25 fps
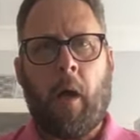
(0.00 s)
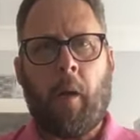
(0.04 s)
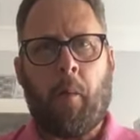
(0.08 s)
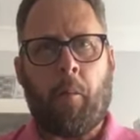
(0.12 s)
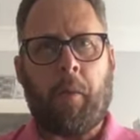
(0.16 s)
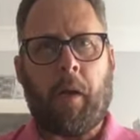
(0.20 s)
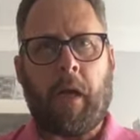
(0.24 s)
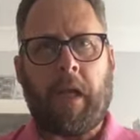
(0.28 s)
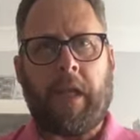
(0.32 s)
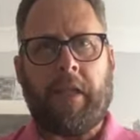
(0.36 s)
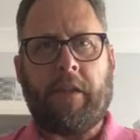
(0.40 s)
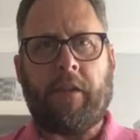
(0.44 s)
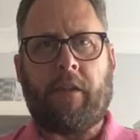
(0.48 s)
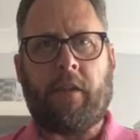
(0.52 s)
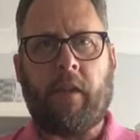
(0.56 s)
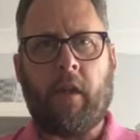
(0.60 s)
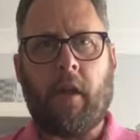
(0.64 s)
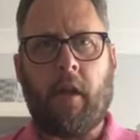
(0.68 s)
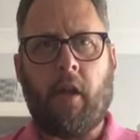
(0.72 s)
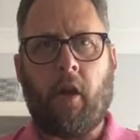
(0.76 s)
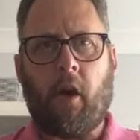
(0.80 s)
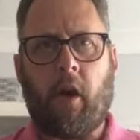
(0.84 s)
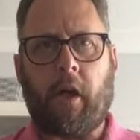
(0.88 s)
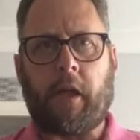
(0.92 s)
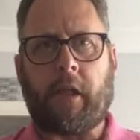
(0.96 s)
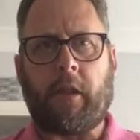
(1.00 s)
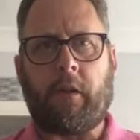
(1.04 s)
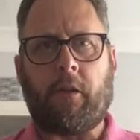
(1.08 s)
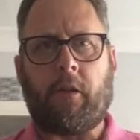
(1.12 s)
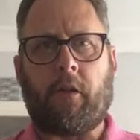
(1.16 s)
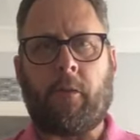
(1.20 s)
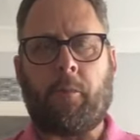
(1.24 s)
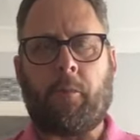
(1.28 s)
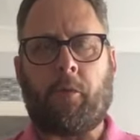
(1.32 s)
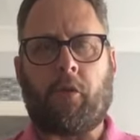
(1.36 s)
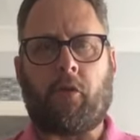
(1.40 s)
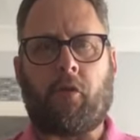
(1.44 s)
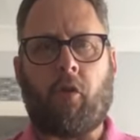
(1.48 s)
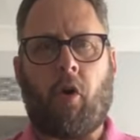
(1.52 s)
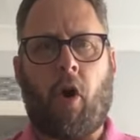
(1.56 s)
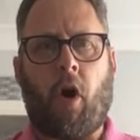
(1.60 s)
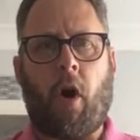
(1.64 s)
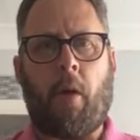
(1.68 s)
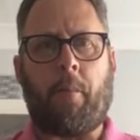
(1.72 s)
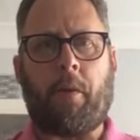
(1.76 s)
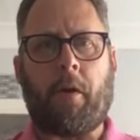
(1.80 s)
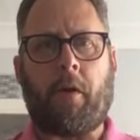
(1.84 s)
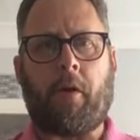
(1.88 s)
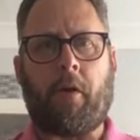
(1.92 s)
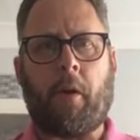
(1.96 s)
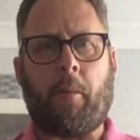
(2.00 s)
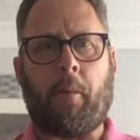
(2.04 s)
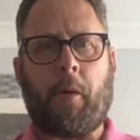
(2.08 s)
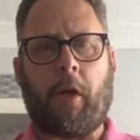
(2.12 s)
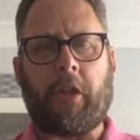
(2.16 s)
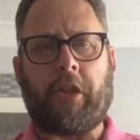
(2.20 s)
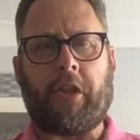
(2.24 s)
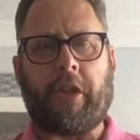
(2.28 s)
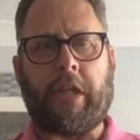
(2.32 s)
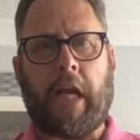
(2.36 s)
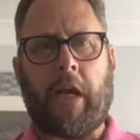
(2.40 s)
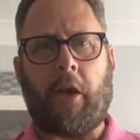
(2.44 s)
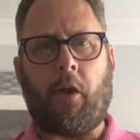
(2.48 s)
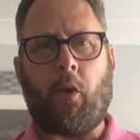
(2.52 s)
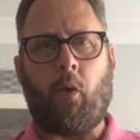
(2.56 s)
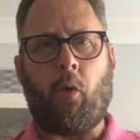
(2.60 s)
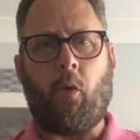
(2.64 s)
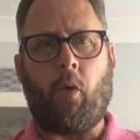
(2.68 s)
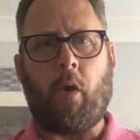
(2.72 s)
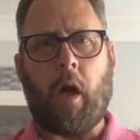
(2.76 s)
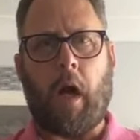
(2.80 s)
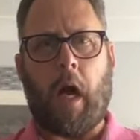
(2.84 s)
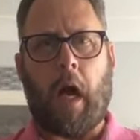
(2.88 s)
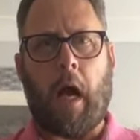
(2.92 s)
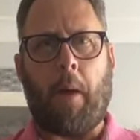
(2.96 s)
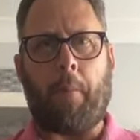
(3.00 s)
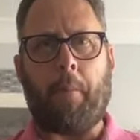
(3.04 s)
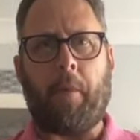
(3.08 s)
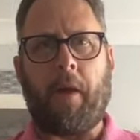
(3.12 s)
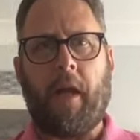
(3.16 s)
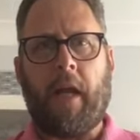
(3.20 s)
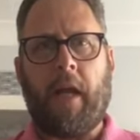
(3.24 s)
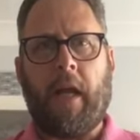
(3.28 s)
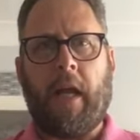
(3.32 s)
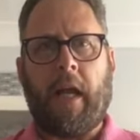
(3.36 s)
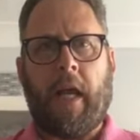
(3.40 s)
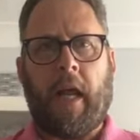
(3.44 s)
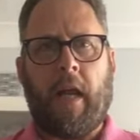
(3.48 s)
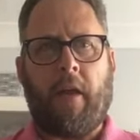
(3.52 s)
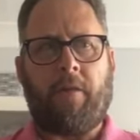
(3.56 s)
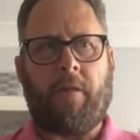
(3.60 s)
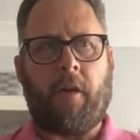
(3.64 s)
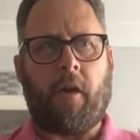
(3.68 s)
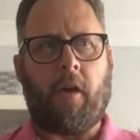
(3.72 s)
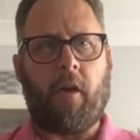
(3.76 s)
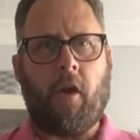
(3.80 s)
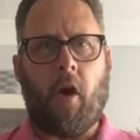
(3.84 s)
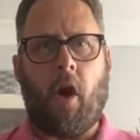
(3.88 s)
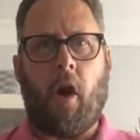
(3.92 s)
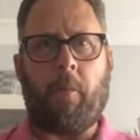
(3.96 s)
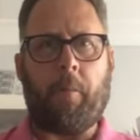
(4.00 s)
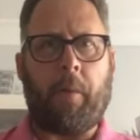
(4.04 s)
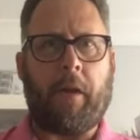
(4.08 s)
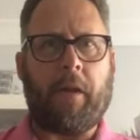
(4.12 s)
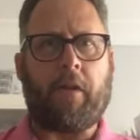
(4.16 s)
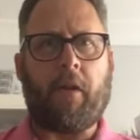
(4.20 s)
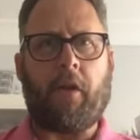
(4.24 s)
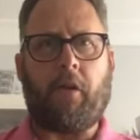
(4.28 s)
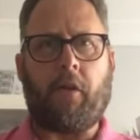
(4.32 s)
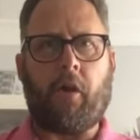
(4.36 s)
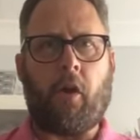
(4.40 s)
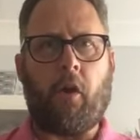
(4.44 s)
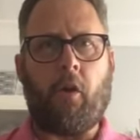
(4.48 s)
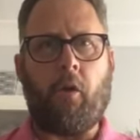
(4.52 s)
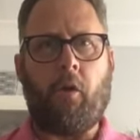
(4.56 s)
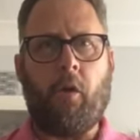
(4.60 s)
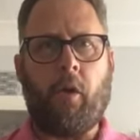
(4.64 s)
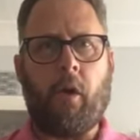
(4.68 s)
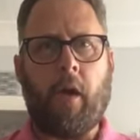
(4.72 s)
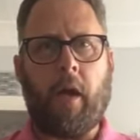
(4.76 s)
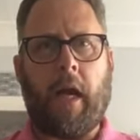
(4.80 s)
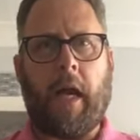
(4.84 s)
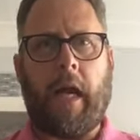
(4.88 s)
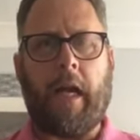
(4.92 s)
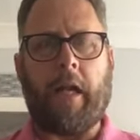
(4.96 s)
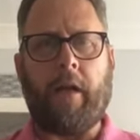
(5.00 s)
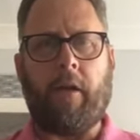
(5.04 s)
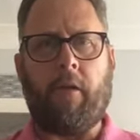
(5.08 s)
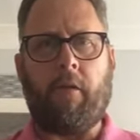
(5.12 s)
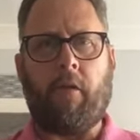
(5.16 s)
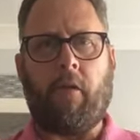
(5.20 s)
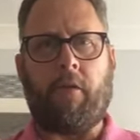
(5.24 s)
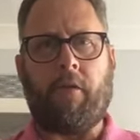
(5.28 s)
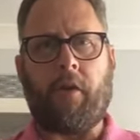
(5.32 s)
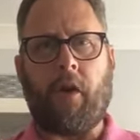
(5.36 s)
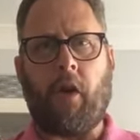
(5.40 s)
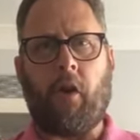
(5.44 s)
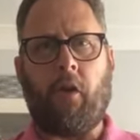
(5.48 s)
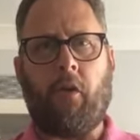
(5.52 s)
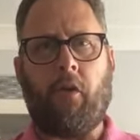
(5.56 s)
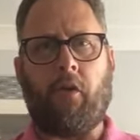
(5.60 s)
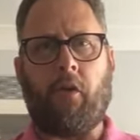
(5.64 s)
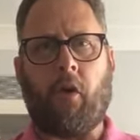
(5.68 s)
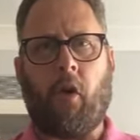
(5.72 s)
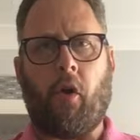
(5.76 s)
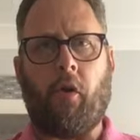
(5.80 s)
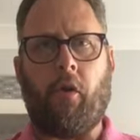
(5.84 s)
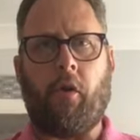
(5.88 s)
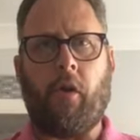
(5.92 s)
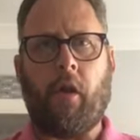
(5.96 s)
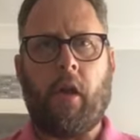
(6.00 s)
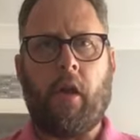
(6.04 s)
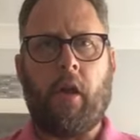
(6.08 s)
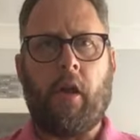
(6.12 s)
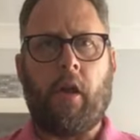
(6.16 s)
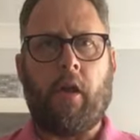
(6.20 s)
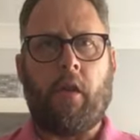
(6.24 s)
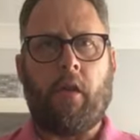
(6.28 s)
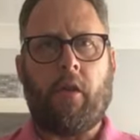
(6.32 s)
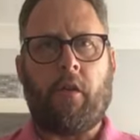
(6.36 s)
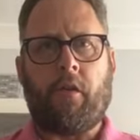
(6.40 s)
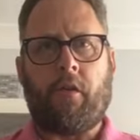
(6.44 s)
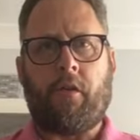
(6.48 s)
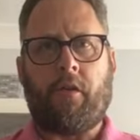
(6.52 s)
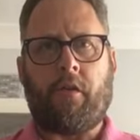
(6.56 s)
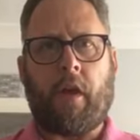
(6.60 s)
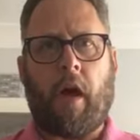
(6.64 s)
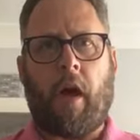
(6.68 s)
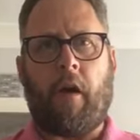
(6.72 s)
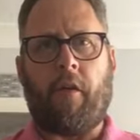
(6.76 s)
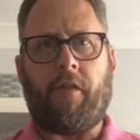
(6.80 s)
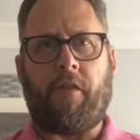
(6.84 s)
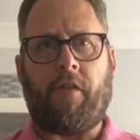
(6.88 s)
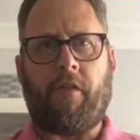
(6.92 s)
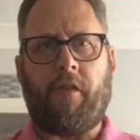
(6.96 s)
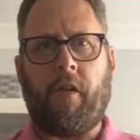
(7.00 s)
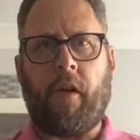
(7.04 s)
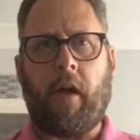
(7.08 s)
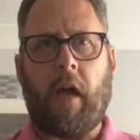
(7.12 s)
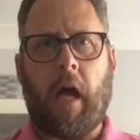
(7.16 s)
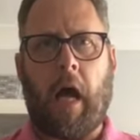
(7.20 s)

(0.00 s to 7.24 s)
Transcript: Please like and subscribe to my channel. If you'd like me to do any reviews on stuff,